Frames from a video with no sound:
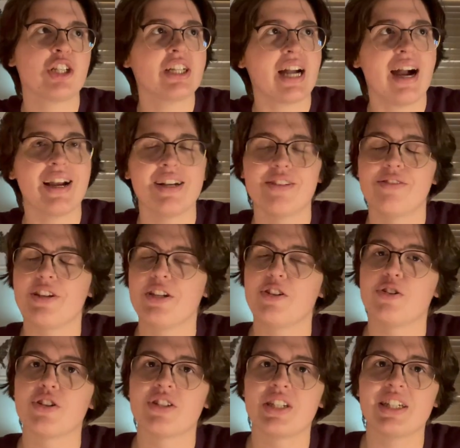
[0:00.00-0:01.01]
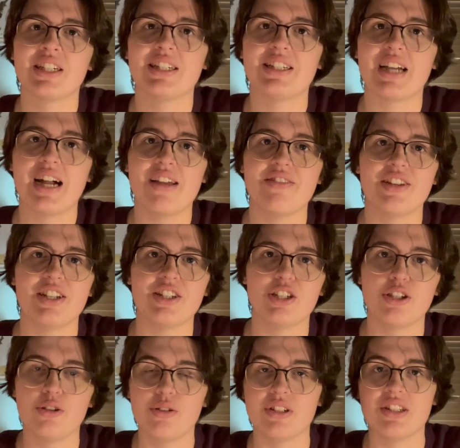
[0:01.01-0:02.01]
kind of interesting to dive
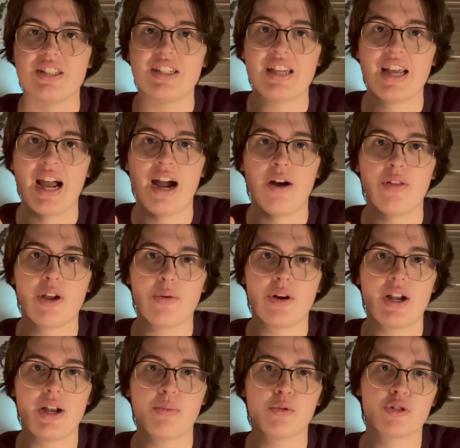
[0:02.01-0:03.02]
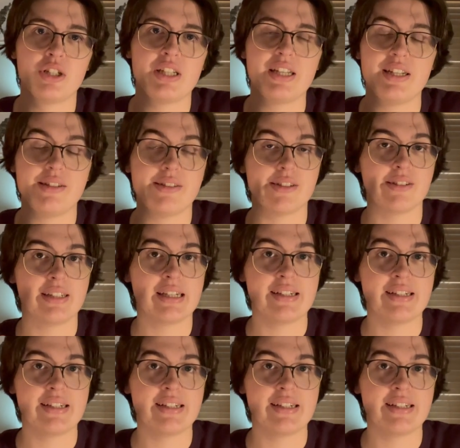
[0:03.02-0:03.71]
into and see how they were able to easily